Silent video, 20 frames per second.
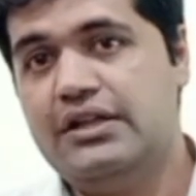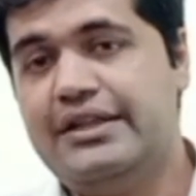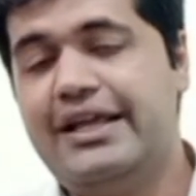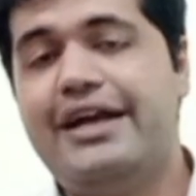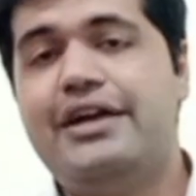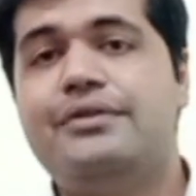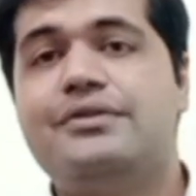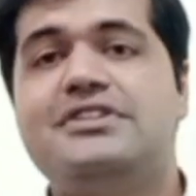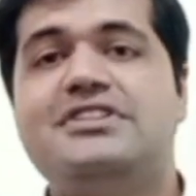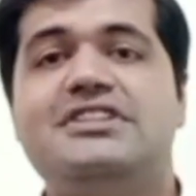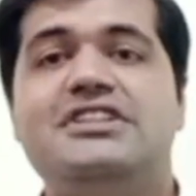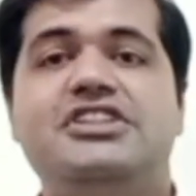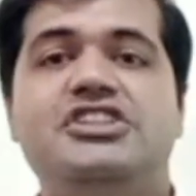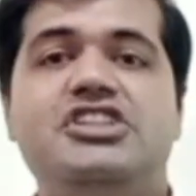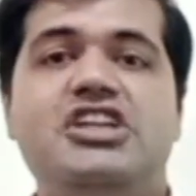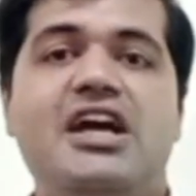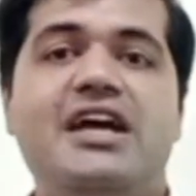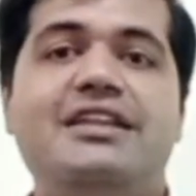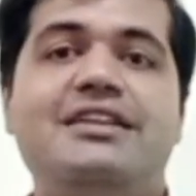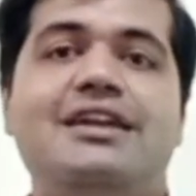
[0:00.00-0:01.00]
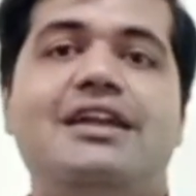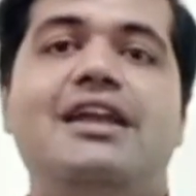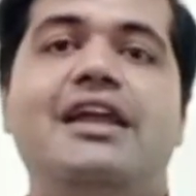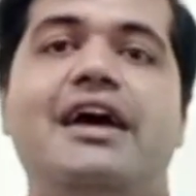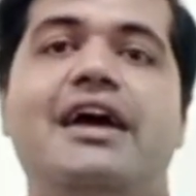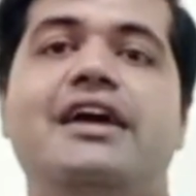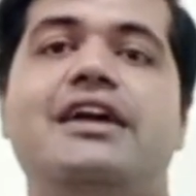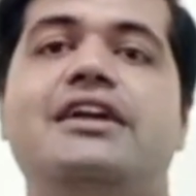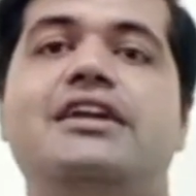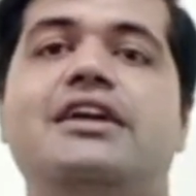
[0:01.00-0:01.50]
That was the general
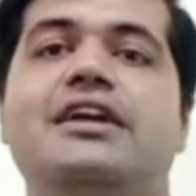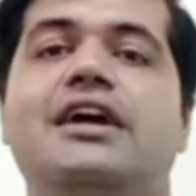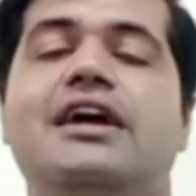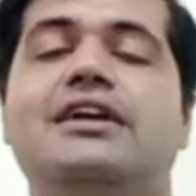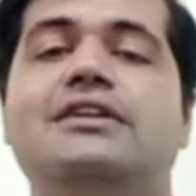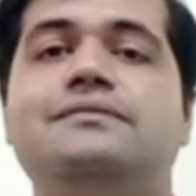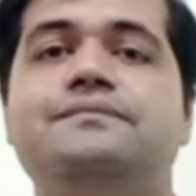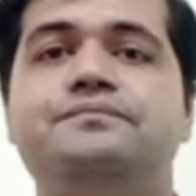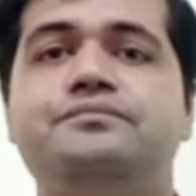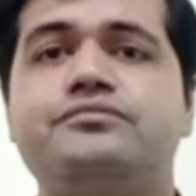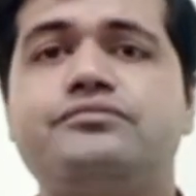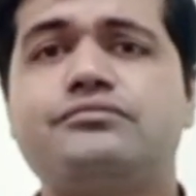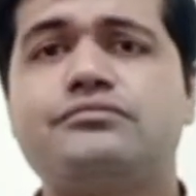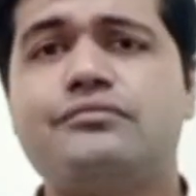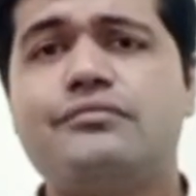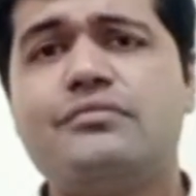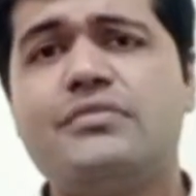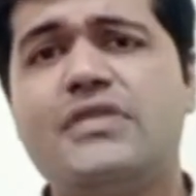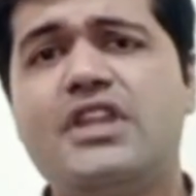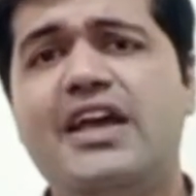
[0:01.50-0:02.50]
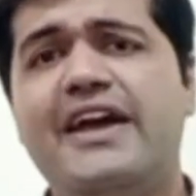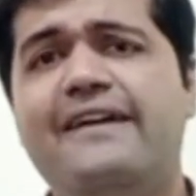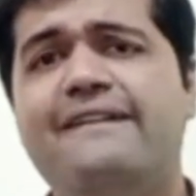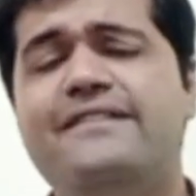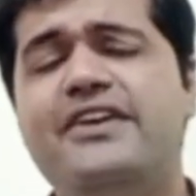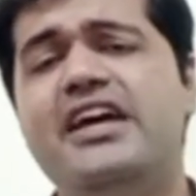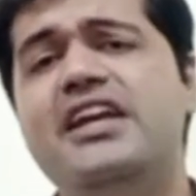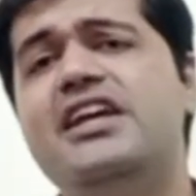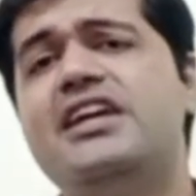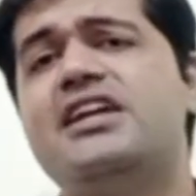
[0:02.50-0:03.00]
idea,
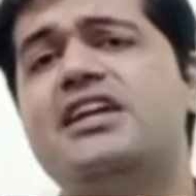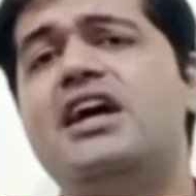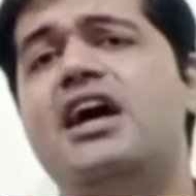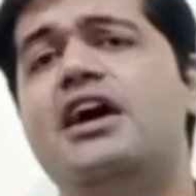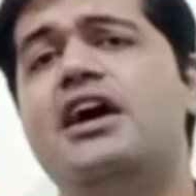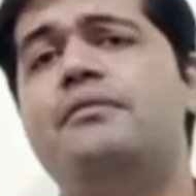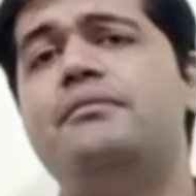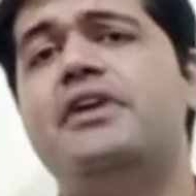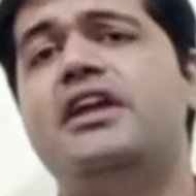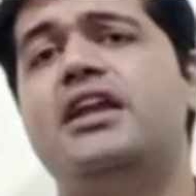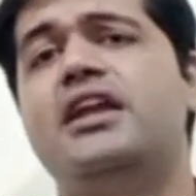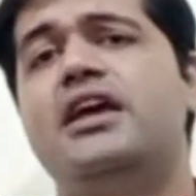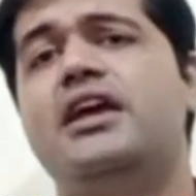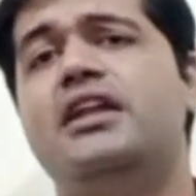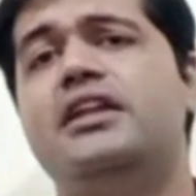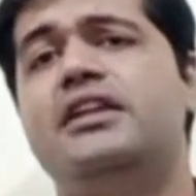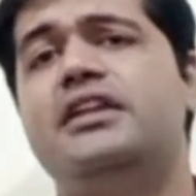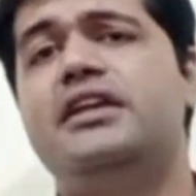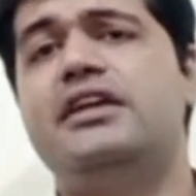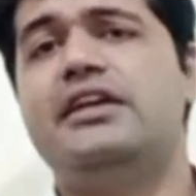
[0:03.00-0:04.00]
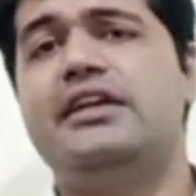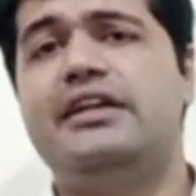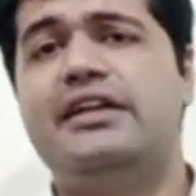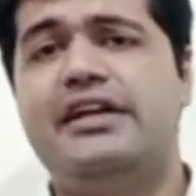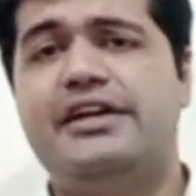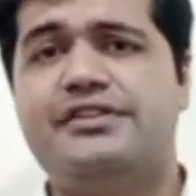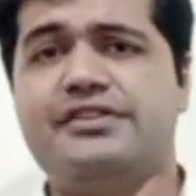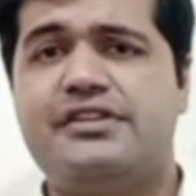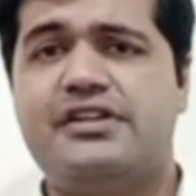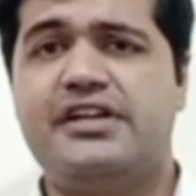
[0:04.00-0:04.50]
very common in the
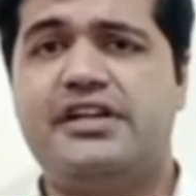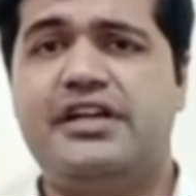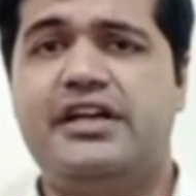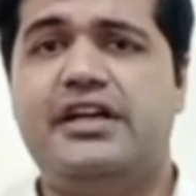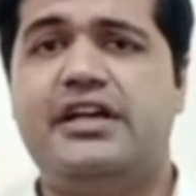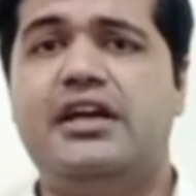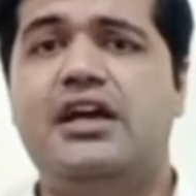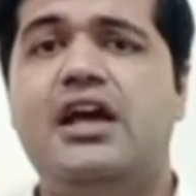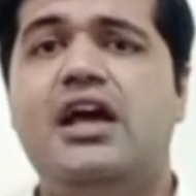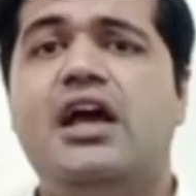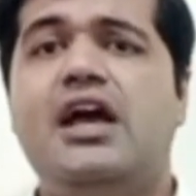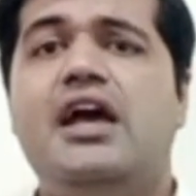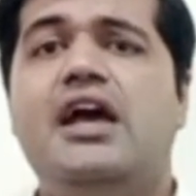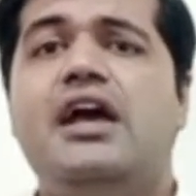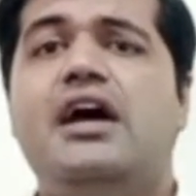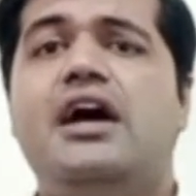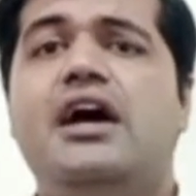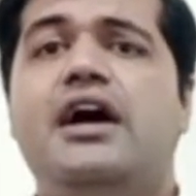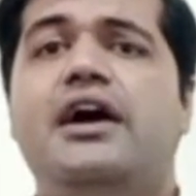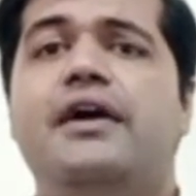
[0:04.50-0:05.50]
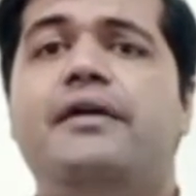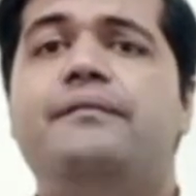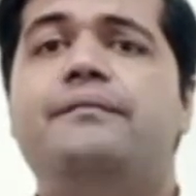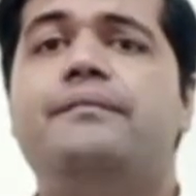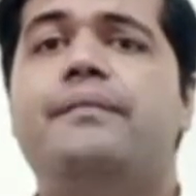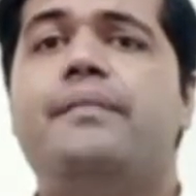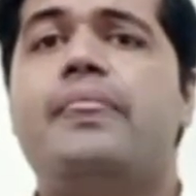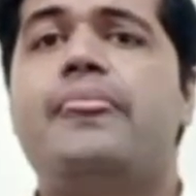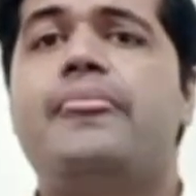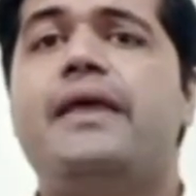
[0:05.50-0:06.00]
literary
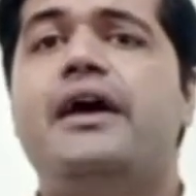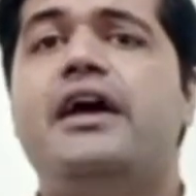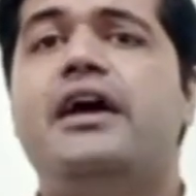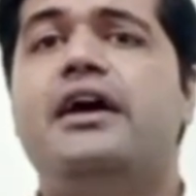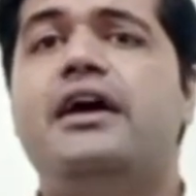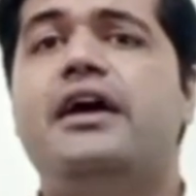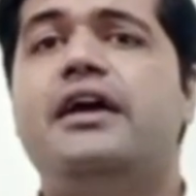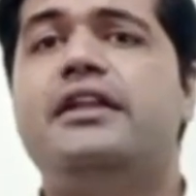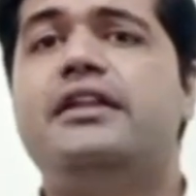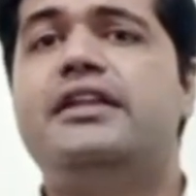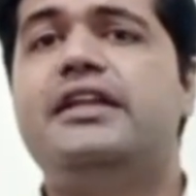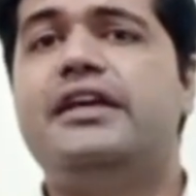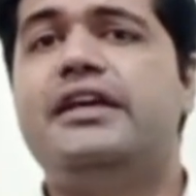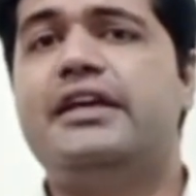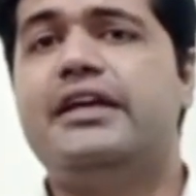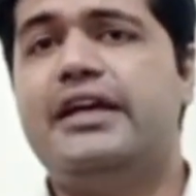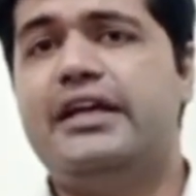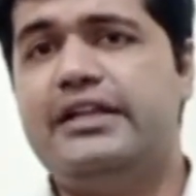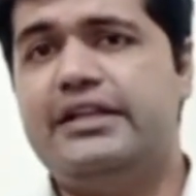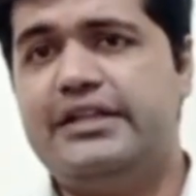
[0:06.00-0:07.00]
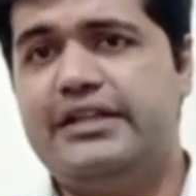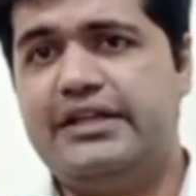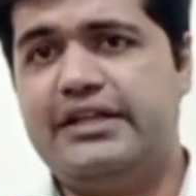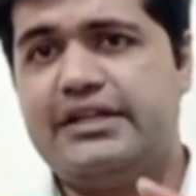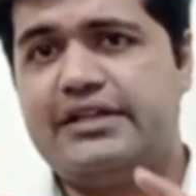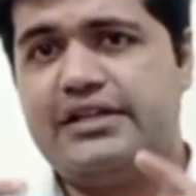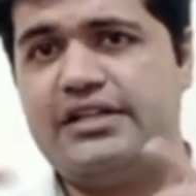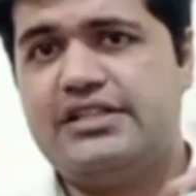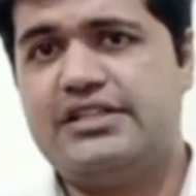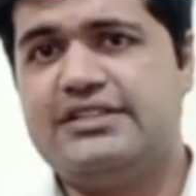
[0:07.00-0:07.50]
in the
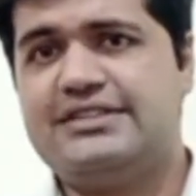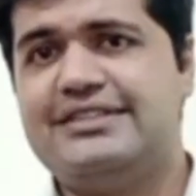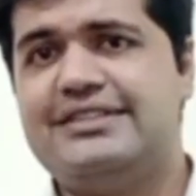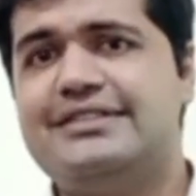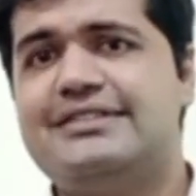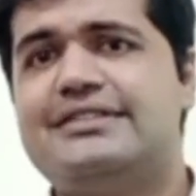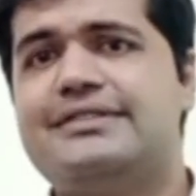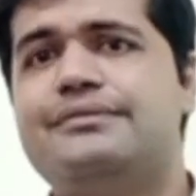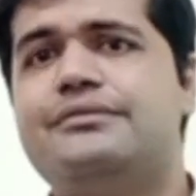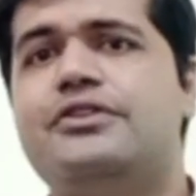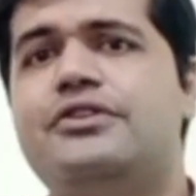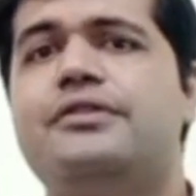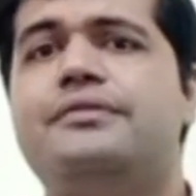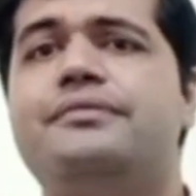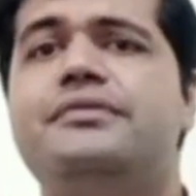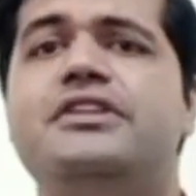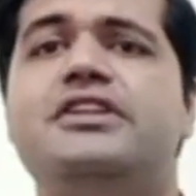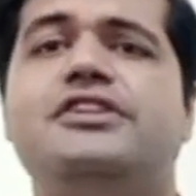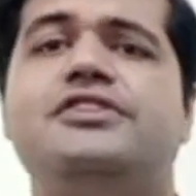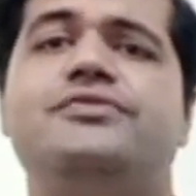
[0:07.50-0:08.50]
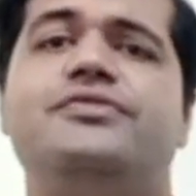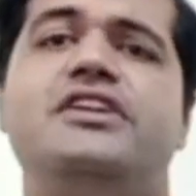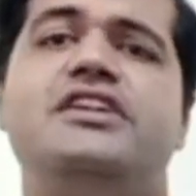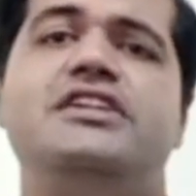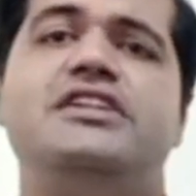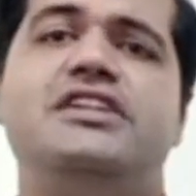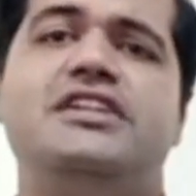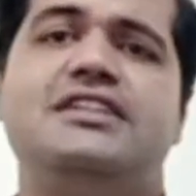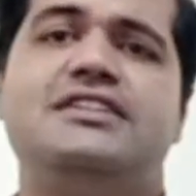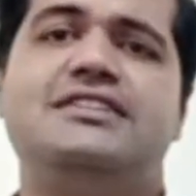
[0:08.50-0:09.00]
criticism of the
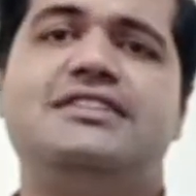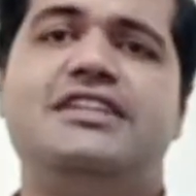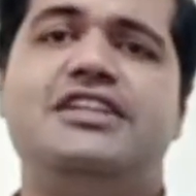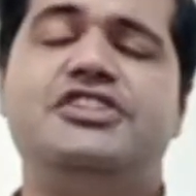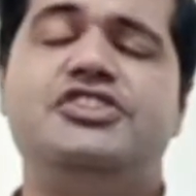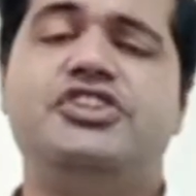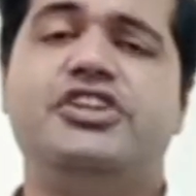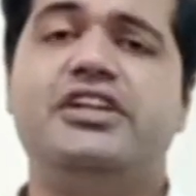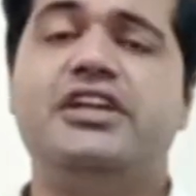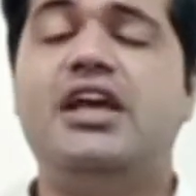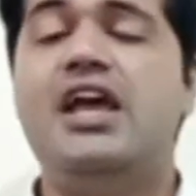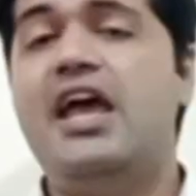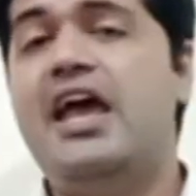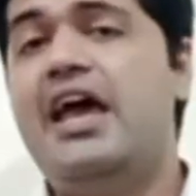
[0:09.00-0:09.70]
20th century,